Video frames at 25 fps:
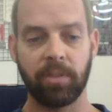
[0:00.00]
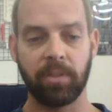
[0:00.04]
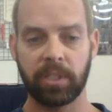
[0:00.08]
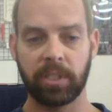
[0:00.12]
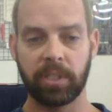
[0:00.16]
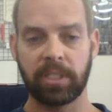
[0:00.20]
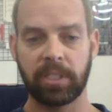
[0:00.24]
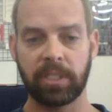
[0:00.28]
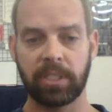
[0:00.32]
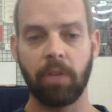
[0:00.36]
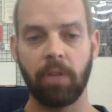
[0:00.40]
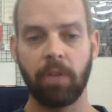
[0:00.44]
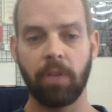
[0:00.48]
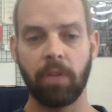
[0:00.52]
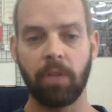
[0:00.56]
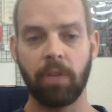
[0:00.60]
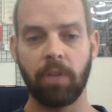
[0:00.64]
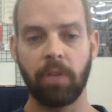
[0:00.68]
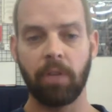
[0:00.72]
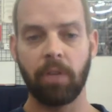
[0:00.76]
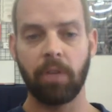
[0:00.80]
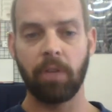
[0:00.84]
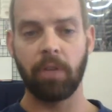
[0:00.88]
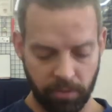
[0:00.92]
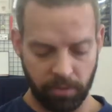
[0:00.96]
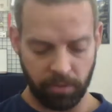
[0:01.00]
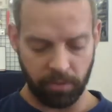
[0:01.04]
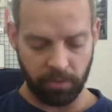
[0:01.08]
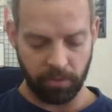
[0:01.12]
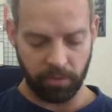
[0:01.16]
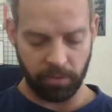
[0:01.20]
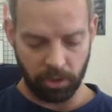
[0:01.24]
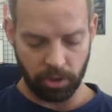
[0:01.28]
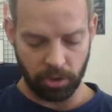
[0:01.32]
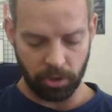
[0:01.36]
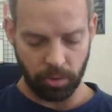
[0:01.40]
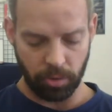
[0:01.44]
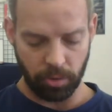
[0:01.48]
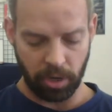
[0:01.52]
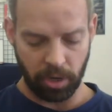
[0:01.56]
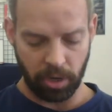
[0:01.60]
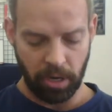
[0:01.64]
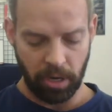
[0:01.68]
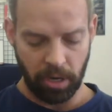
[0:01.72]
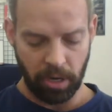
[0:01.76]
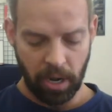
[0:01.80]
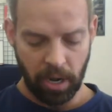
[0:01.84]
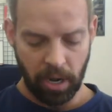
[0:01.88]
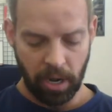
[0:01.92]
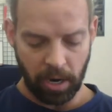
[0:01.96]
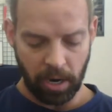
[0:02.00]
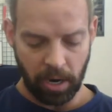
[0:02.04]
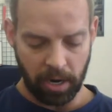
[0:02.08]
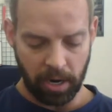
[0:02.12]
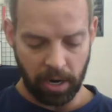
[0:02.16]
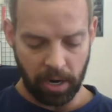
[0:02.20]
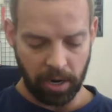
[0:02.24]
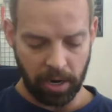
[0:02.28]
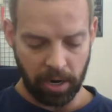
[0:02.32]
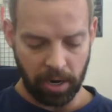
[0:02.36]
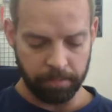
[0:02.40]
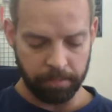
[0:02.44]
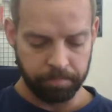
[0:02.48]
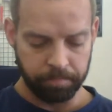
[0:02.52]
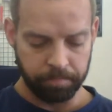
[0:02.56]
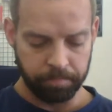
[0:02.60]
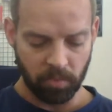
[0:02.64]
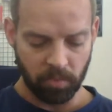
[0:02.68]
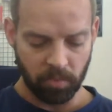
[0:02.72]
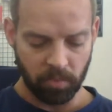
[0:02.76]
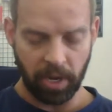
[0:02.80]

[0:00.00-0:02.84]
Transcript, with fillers: and this is how they've discovered to do it um,